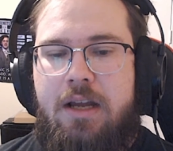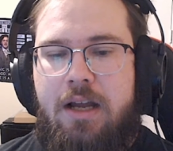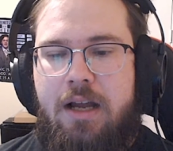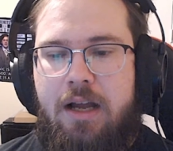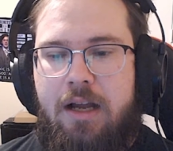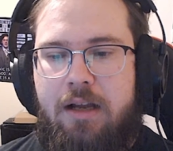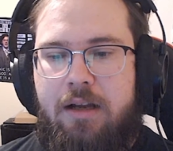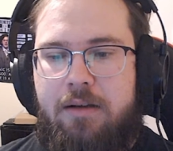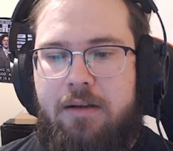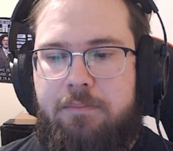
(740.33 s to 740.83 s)

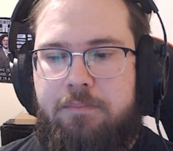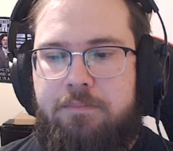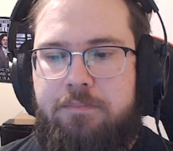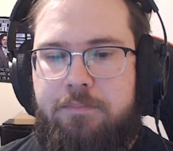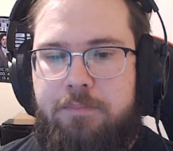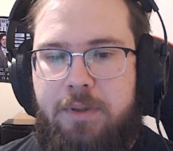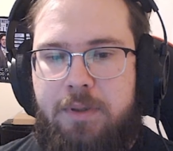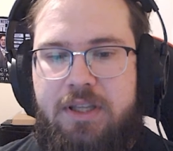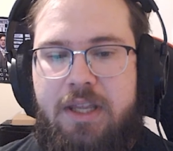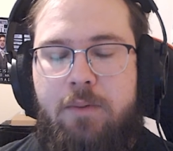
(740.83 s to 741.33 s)

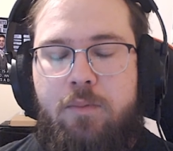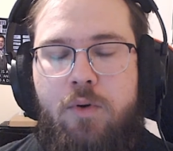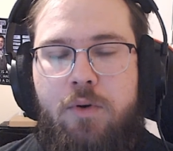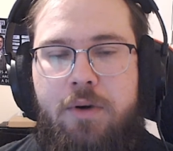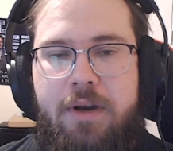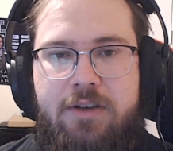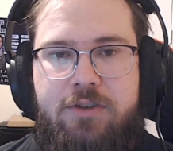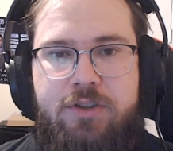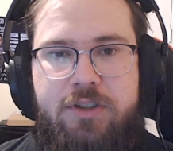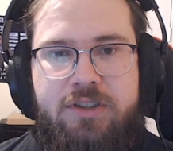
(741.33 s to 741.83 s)
but they
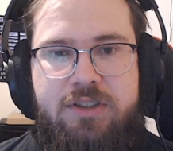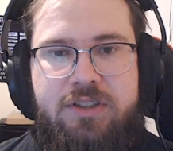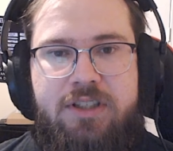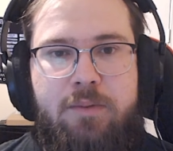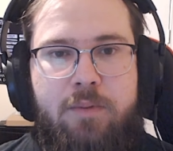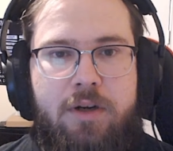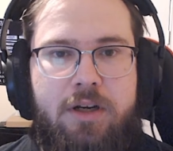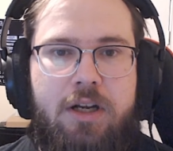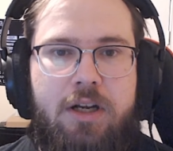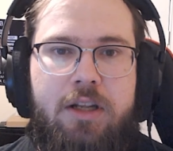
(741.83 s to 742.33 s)
won't actually see
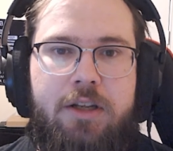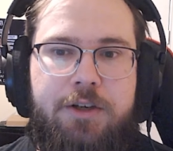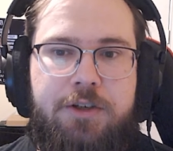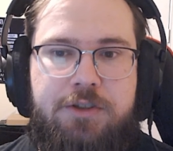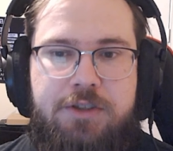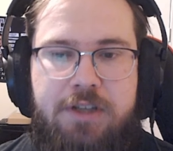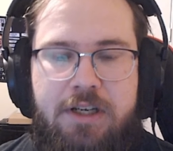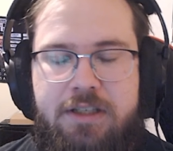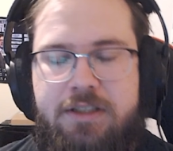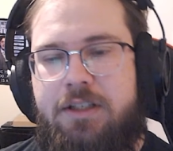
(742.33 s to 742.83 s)
what color you're
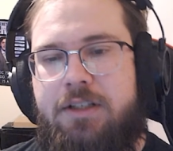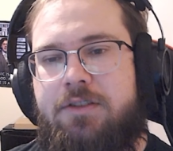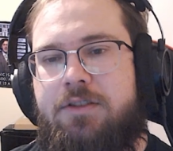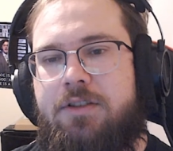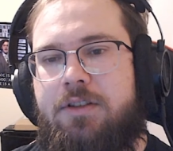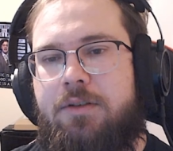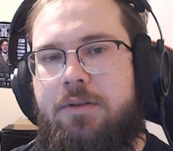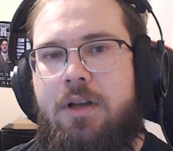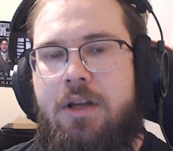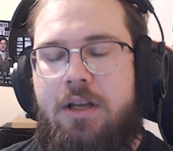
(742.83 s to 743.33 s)
changing it
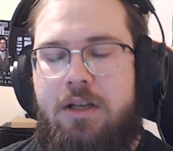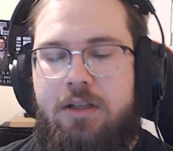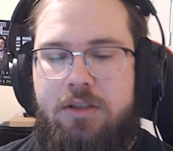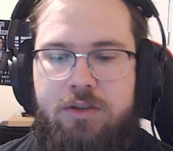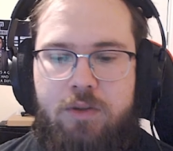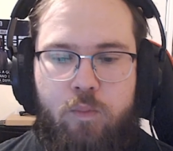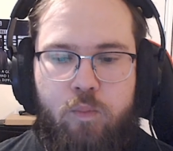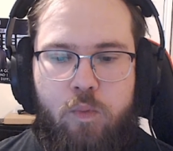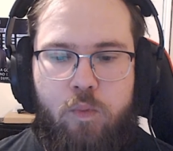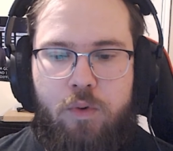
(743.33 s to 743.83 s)
to.
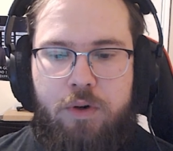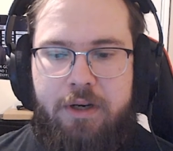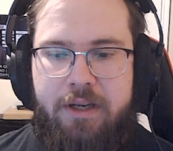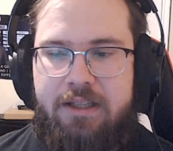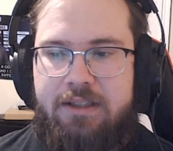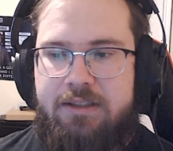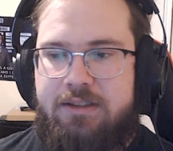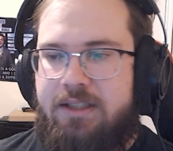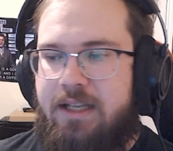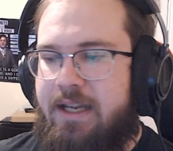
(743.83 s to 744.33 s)
So
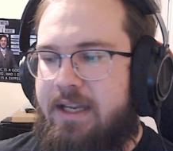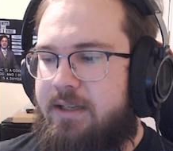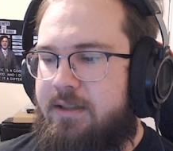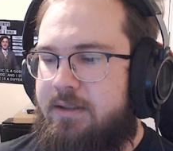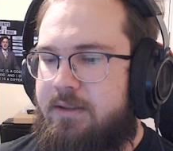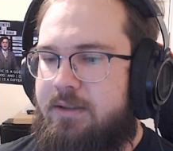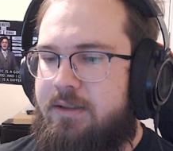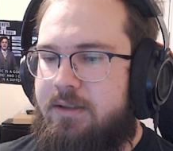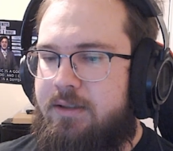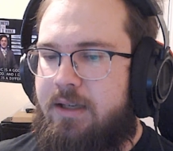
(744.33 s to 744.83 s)
warnings
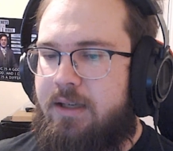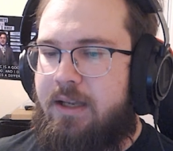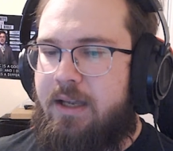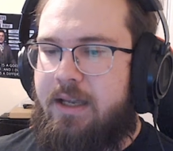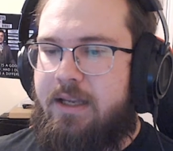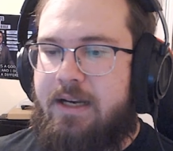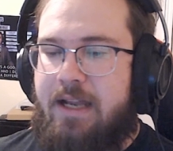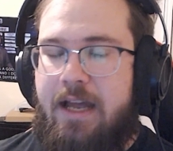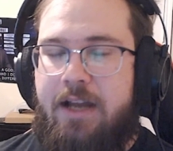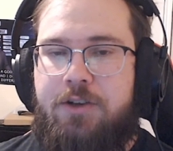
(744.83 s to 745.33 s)

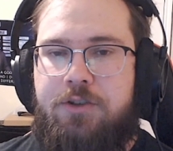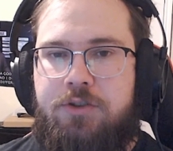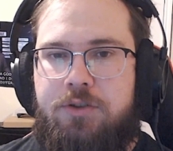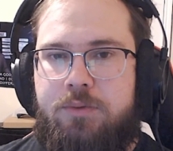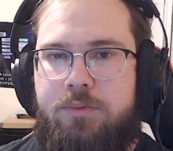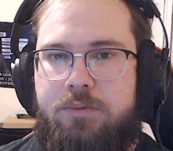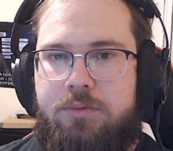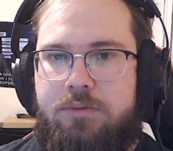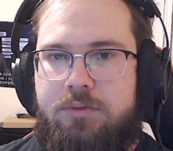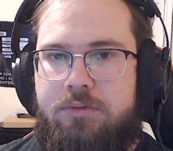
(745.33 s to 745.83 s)
and
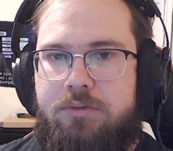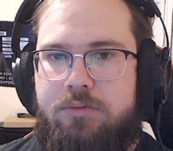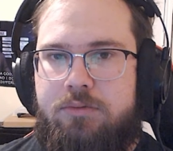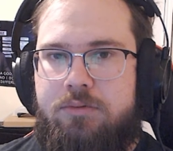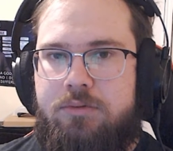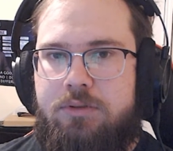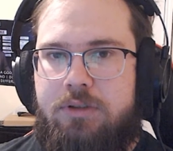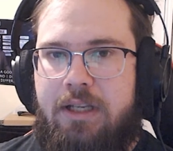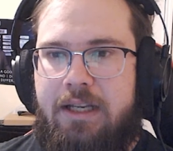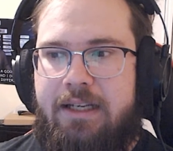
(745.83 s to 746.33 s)
actual
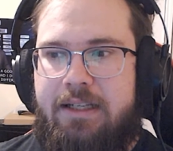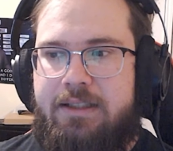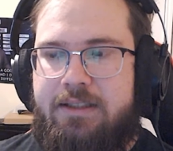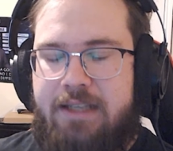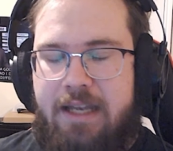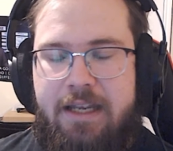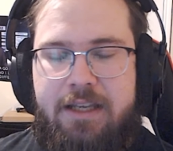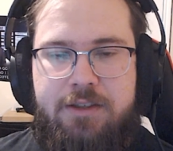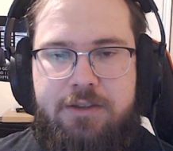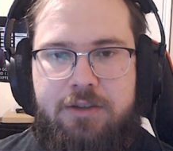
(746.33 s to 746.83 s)
like
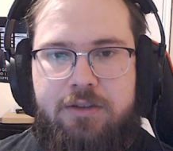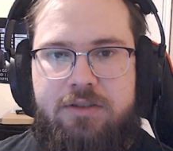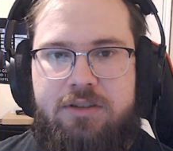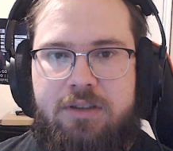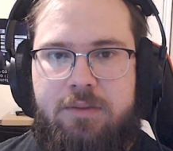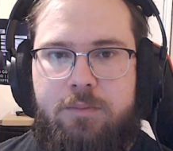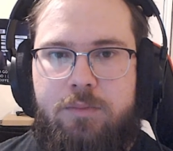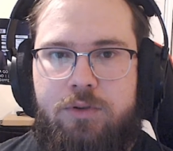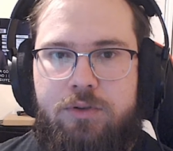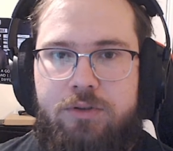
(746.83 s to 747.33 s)
danger
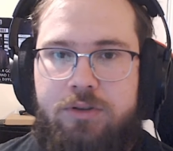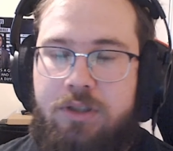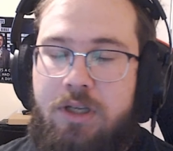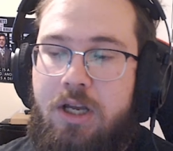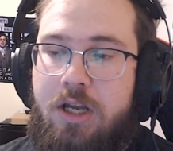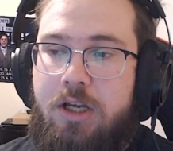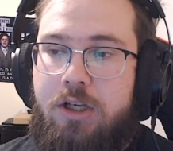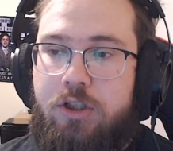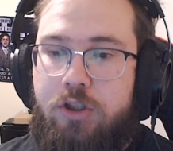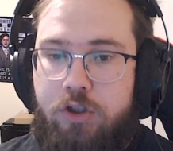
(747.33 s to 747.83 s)
symbols
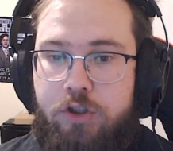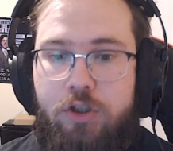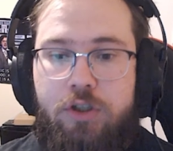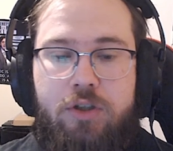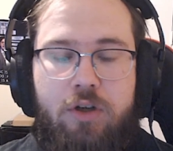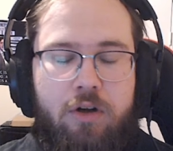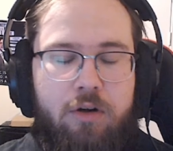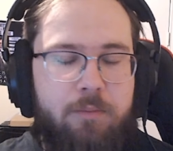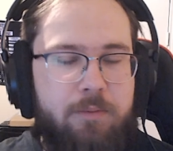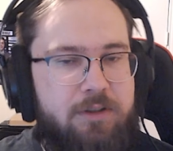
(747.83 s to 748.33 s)

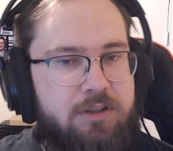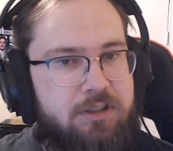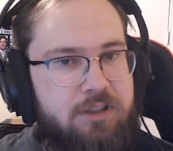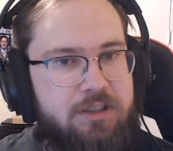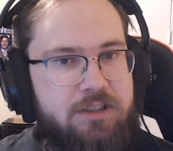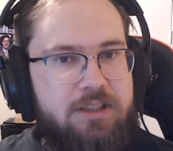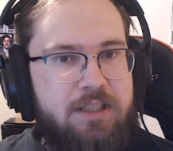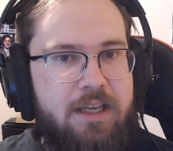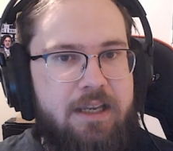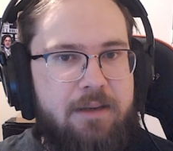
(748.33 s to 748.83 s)
look almost
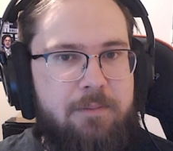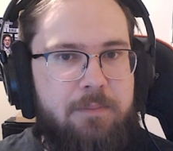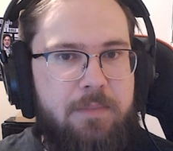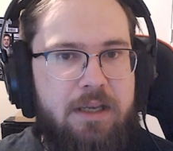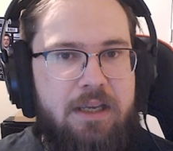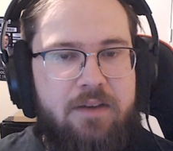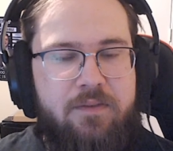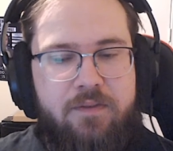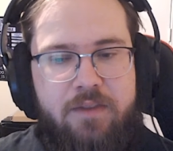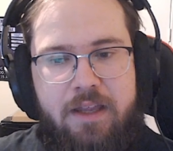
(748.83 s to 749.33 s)
the same
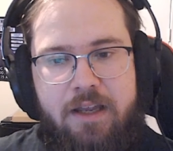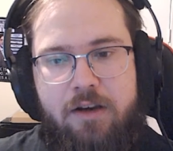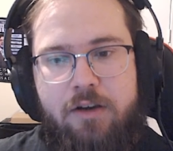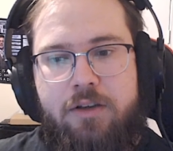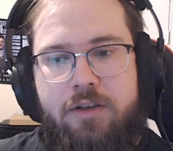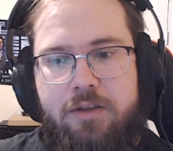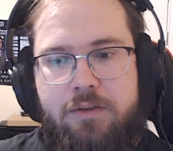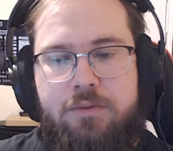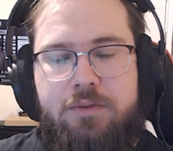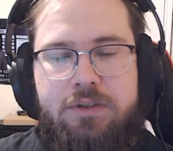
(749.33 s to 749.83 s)
if they are
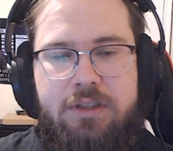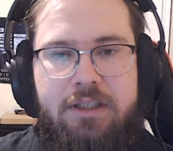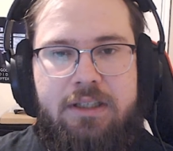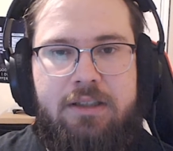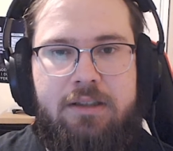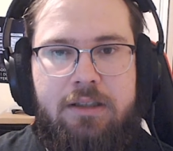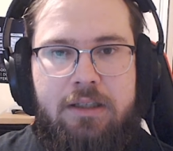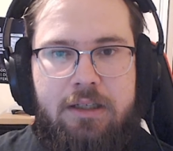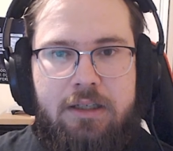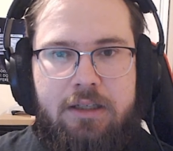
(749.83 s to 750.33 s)

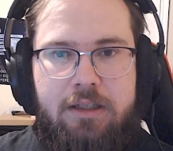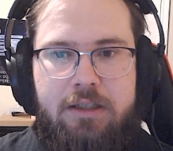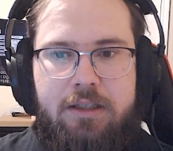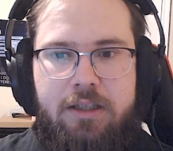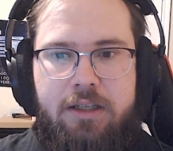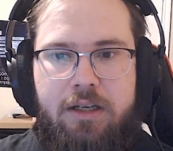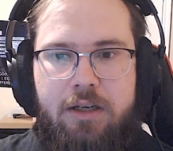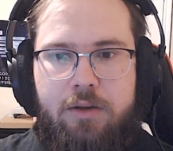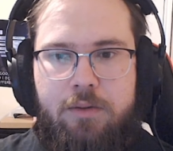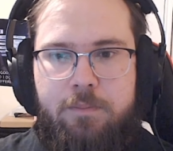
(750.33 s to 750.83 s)
using,
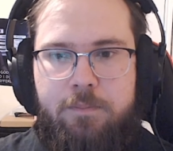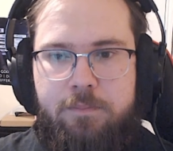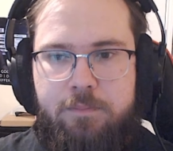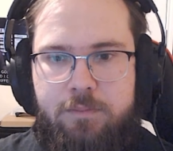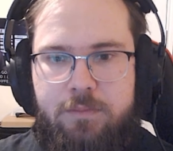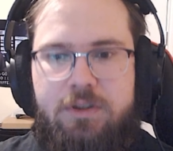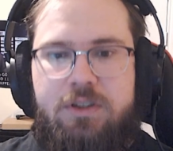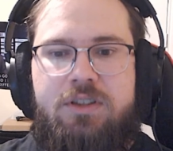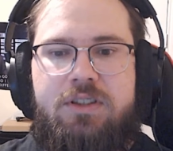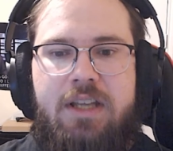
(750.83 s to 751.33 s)
you know,
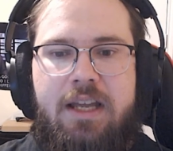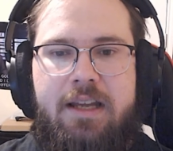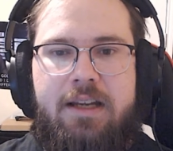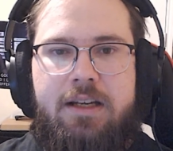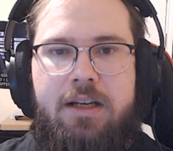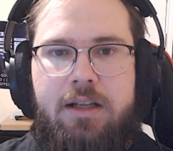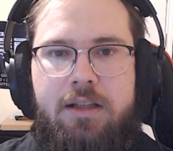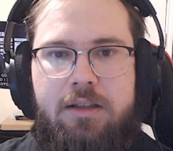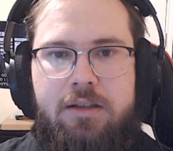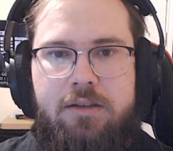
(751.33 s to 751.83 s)
set
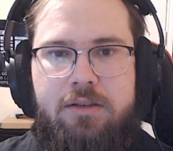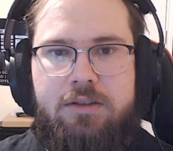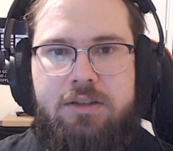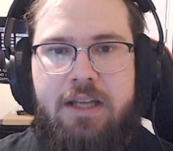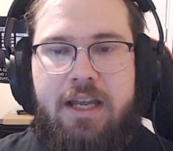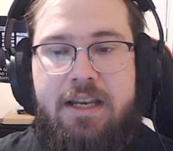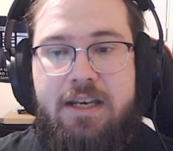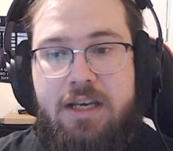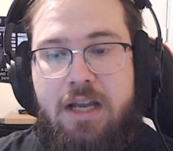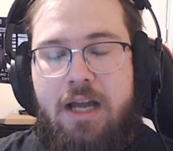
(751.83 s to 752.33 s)
colors
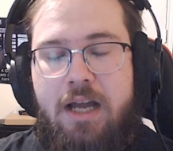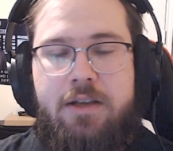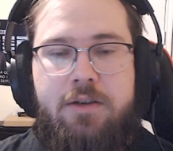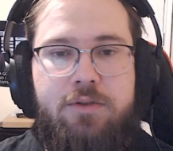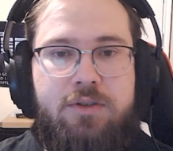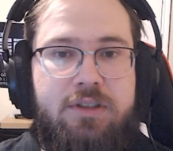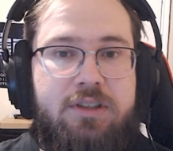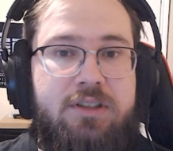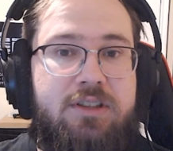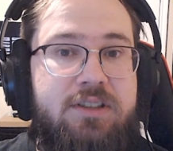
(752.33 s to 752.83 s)
and not
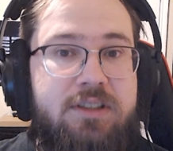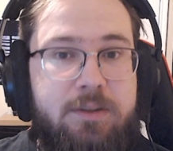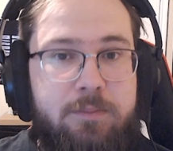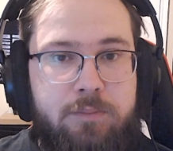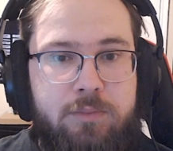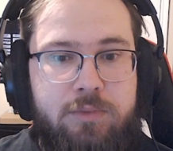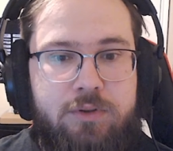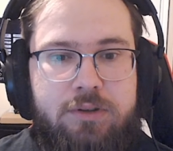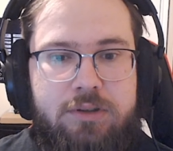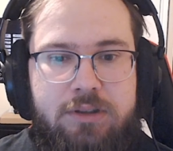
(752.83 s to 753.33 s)
using
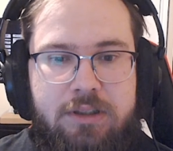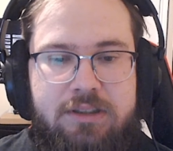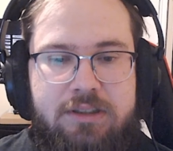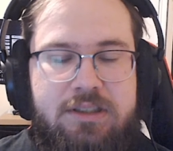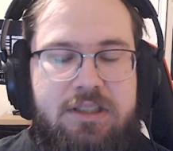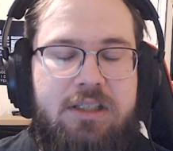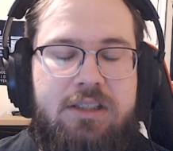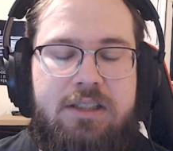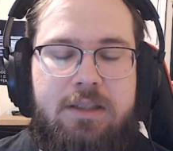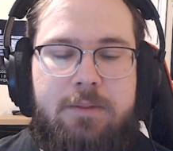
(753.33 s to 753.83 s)
symbols. So that's
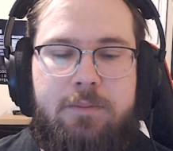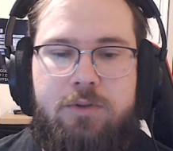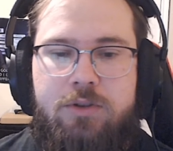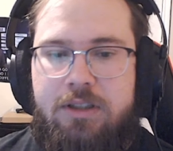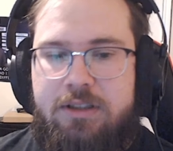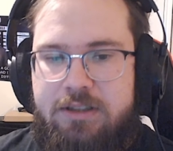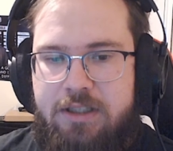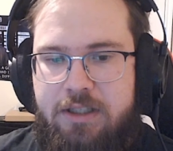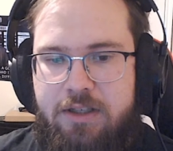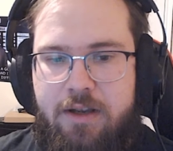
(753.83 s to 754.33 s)
an example. So
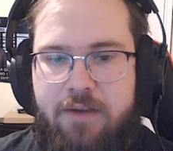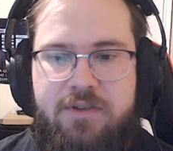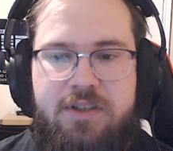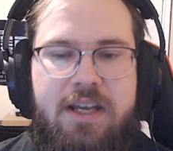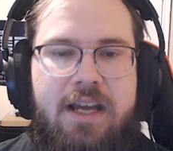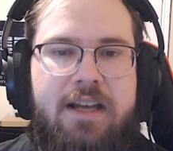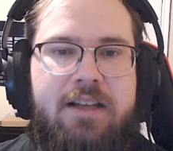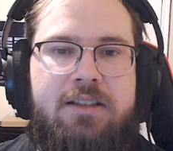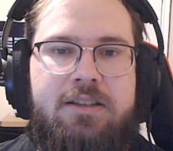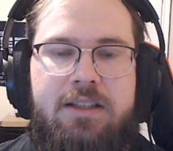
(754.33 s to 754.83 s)
let's say you have
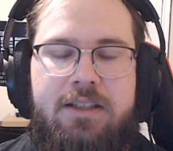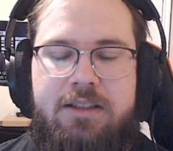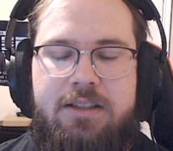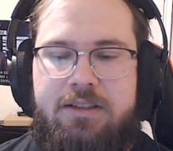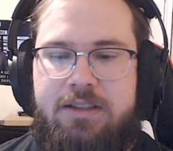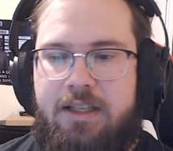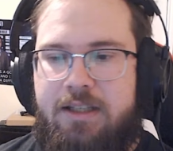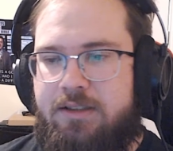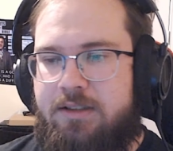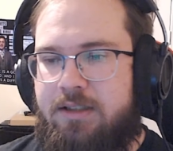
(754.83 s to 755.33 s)
text that
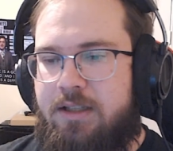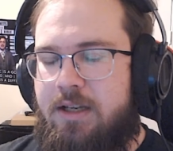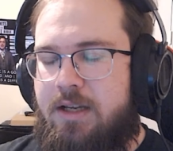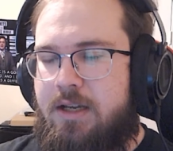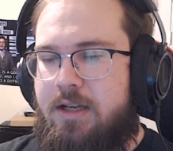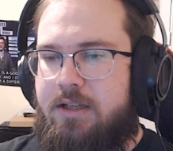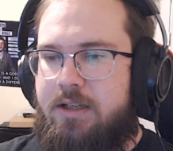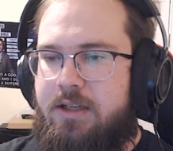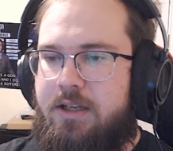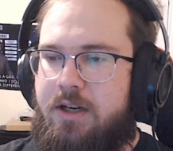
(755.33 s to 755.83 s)
says,
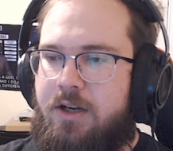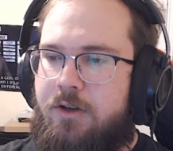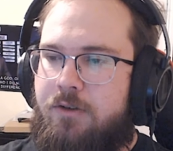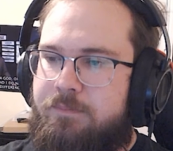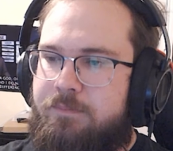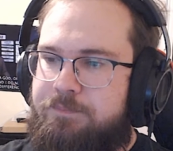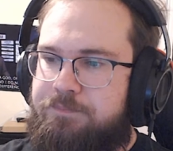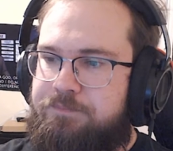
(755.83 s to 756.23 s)
you know,